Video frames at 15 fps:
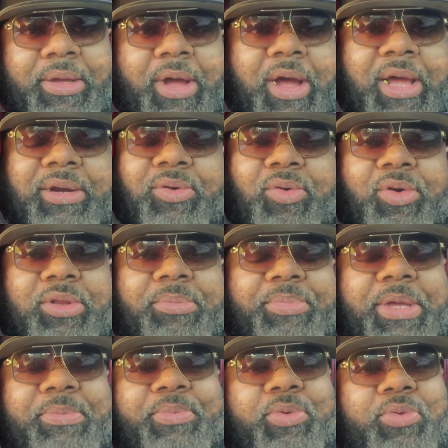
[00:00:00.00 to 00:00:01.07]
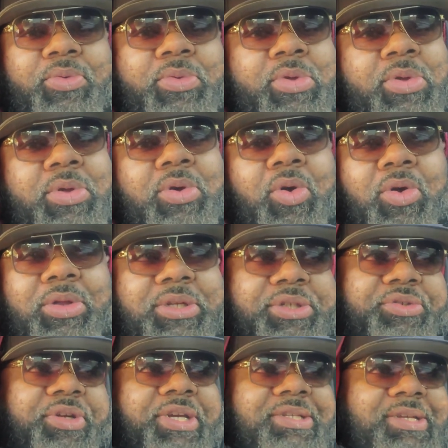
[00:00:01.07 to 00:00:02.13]
Out of all the people, all the
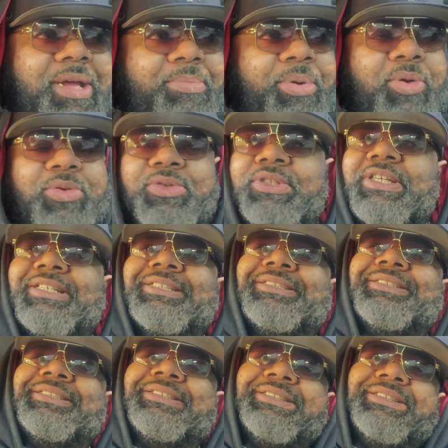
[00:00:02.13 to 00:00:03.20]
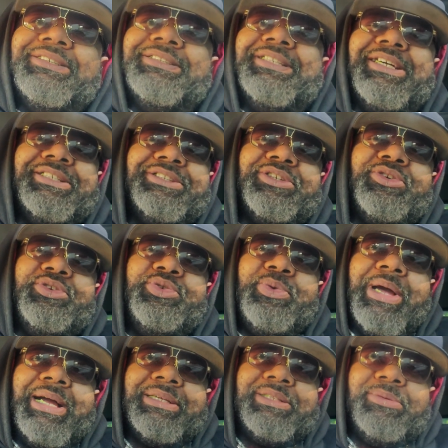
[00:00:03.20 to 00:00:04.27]
trades I post, the consistency I show,
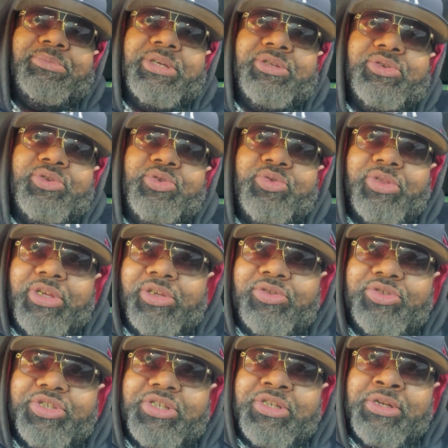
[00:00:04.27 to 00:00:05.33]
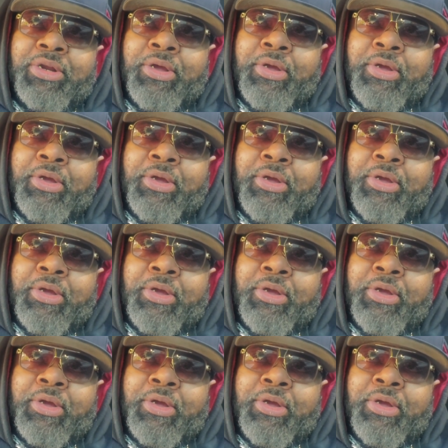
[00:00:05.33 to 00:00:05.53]
you asking me, do you think you should?